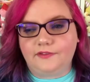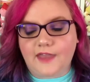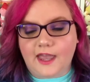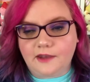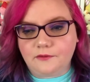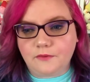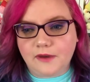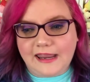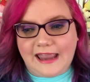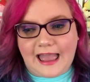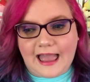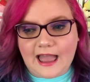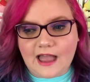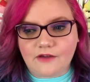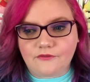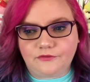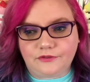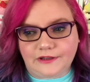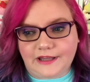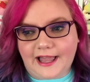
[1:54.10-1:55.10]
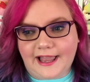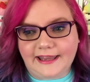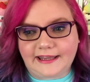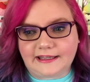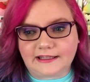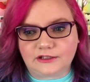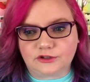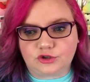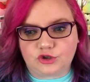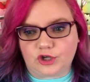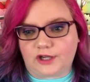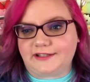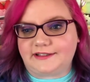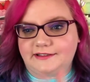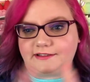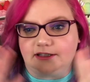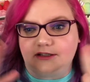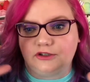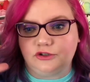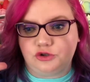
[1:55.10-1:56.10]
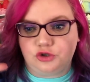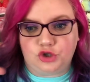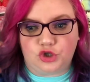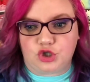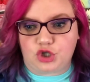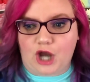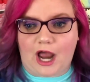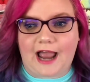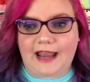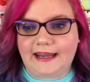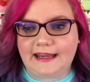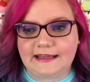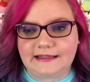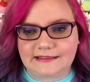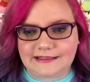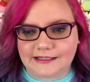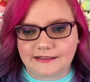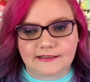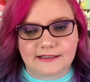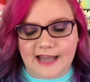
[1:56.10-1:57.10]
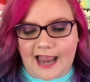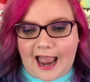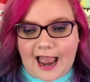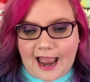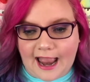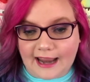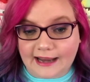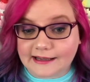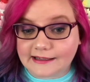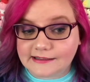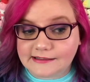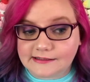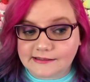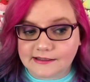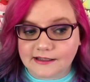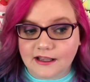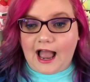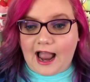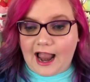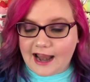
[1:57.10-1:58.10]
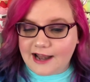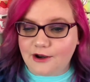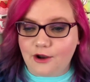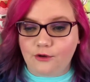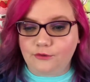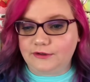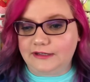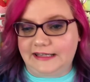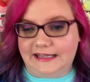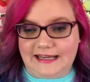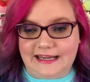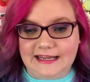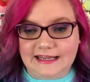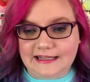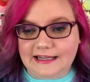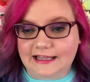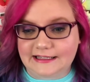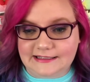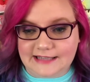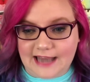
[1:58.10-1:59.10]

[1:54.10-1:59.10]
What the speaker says: Then we have like just giant tags. I don't need a